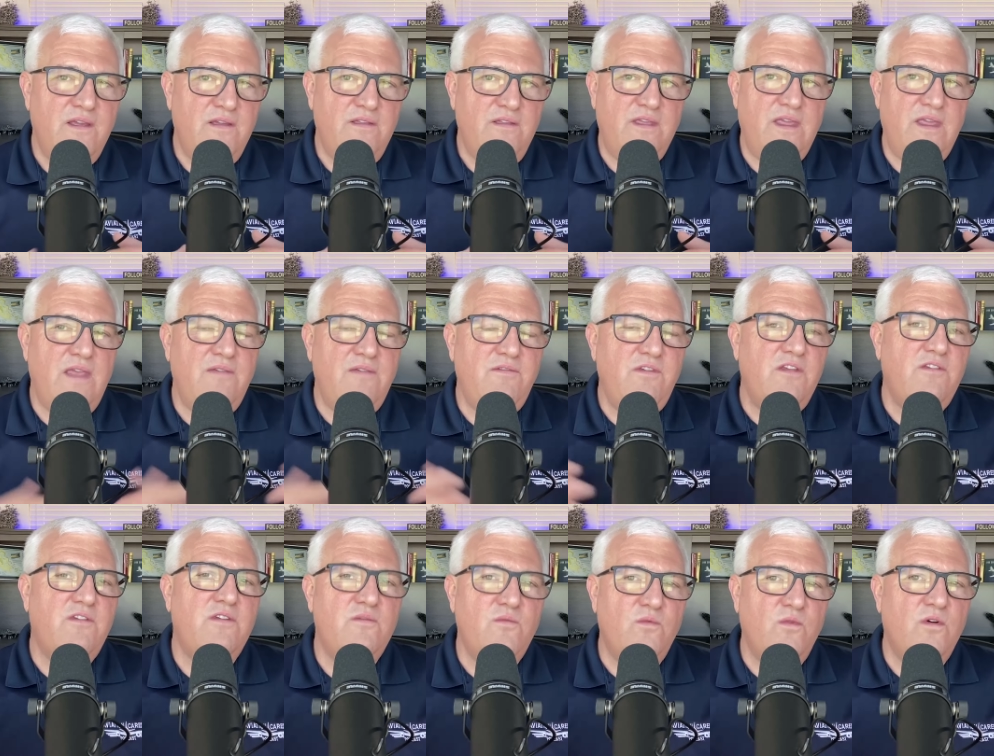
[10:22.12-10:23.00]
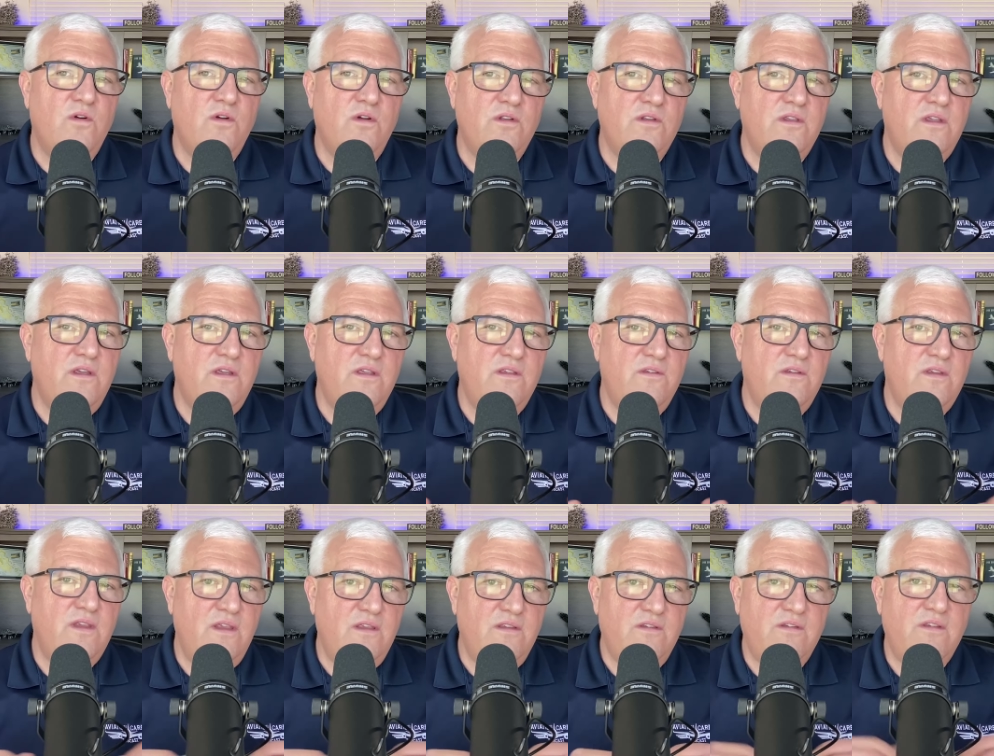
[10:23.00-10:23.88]
the aviation world is
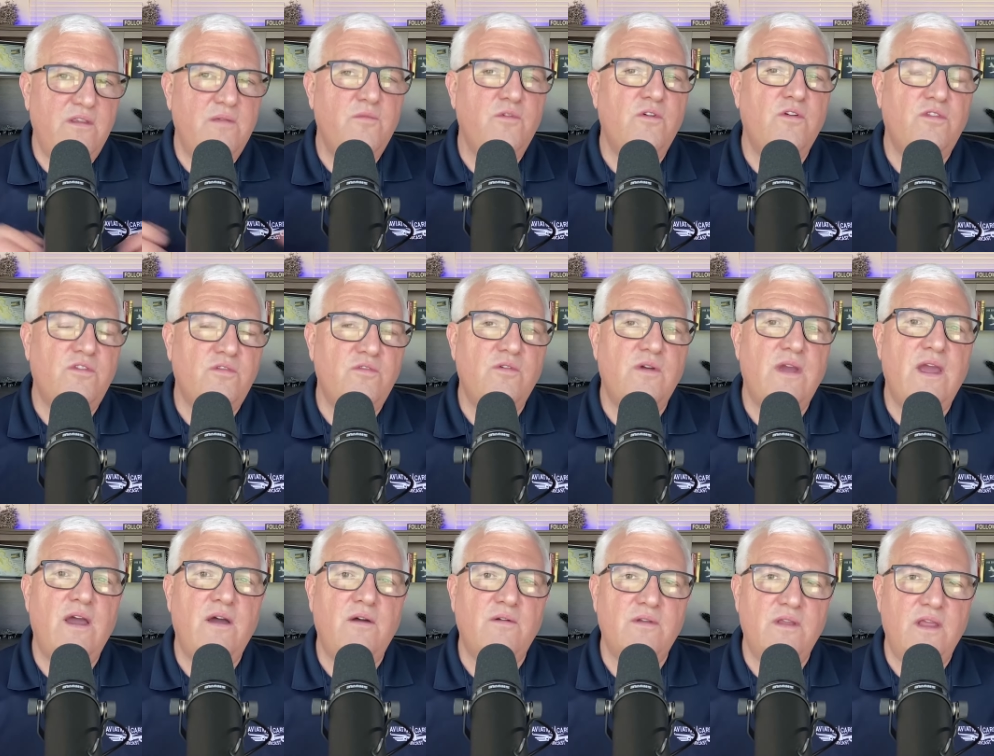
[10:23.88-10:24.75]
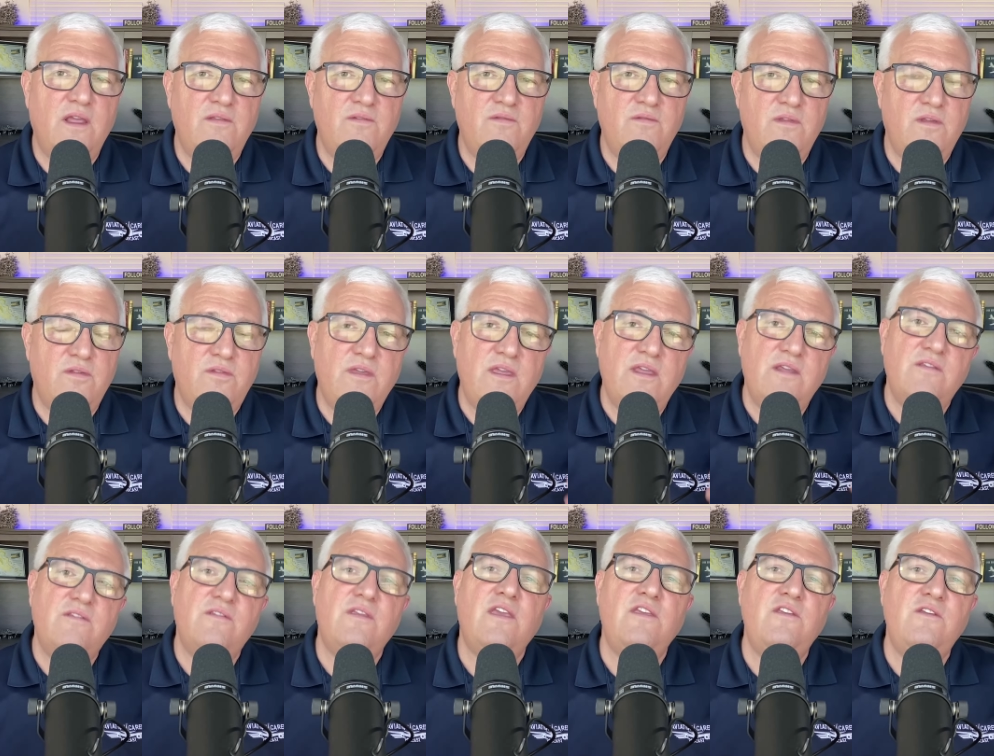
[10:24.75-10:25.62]
similar throughout, and the
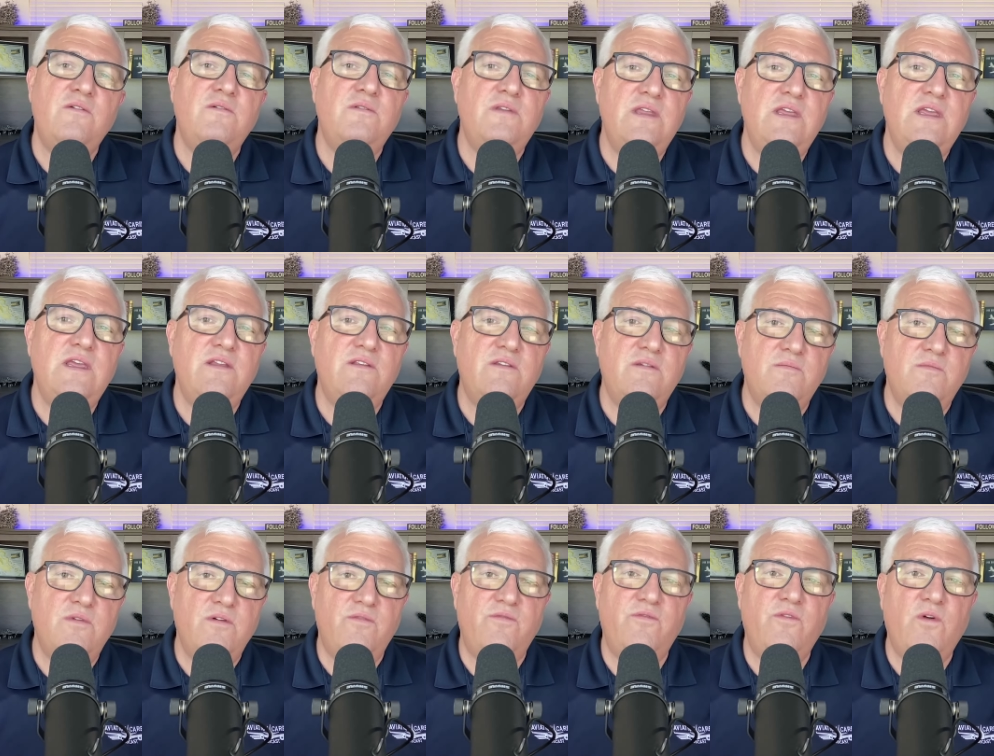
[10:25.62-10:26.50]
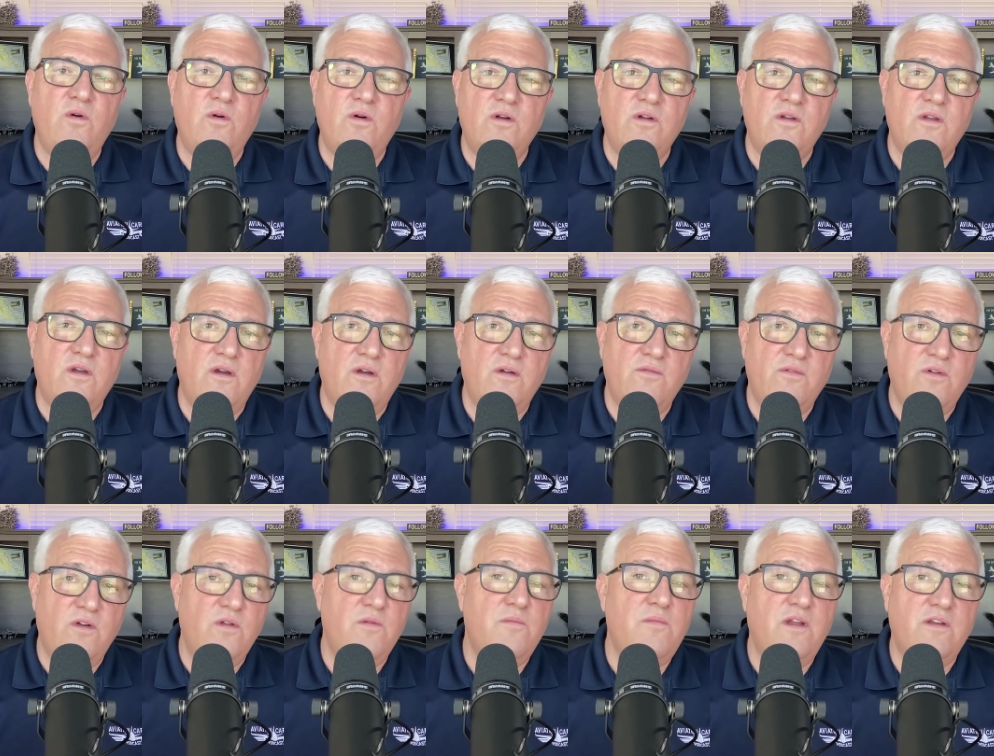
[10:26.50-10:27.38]
things that you need to move forward are
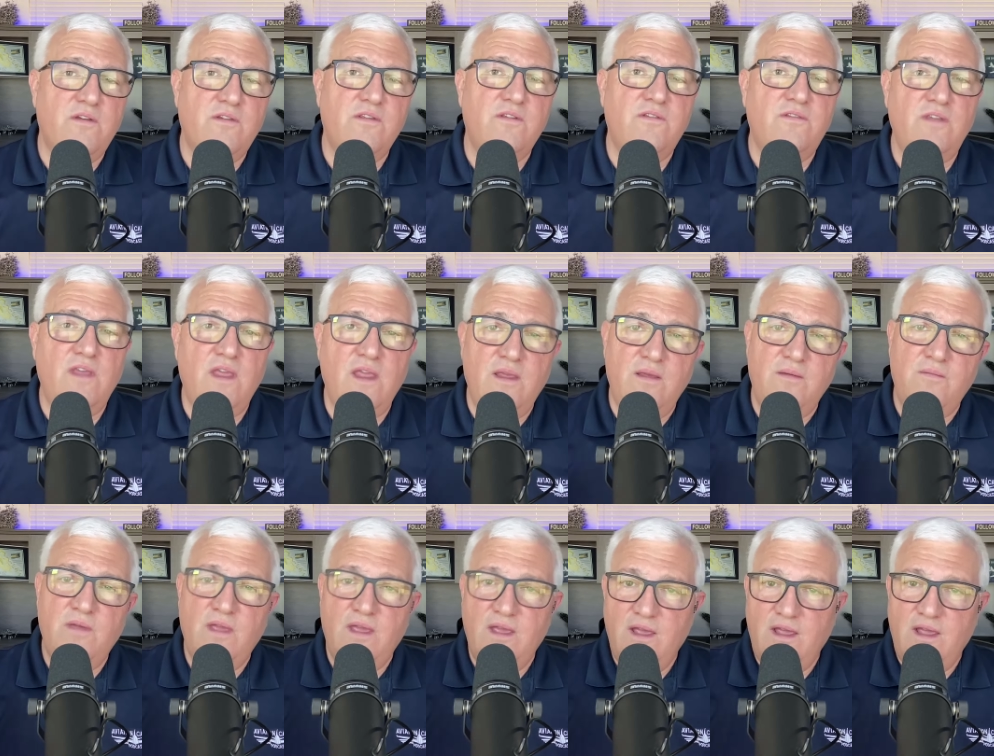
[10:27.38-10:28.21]
very much the same.